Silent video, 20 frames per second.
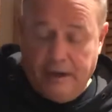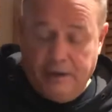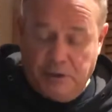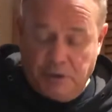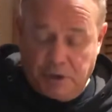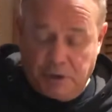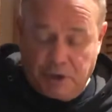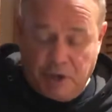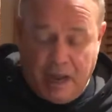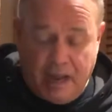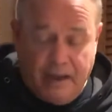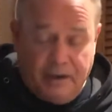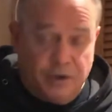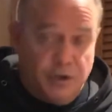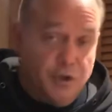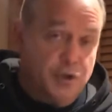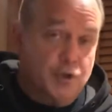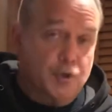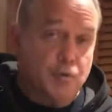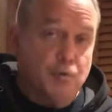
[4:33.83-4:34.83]
decide
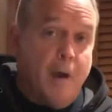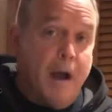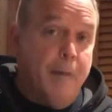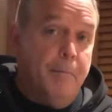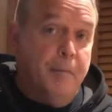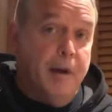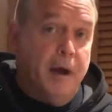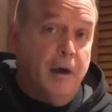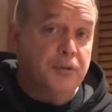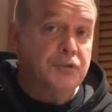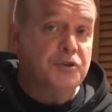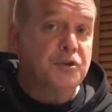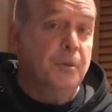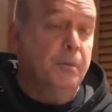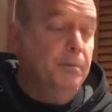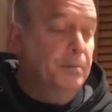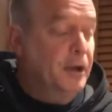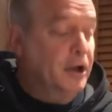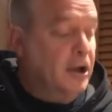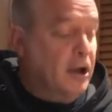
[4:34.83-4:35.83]
to swap out some
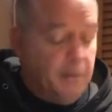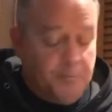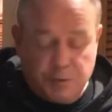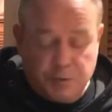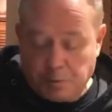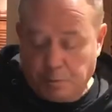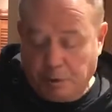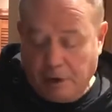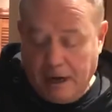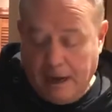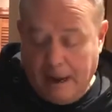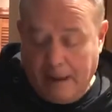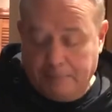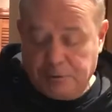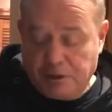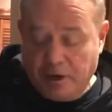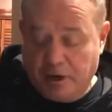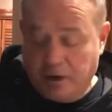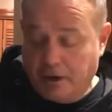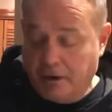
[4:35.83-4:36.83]
pickups
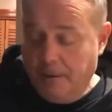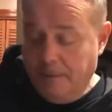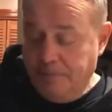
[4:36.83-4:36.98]
perhaps on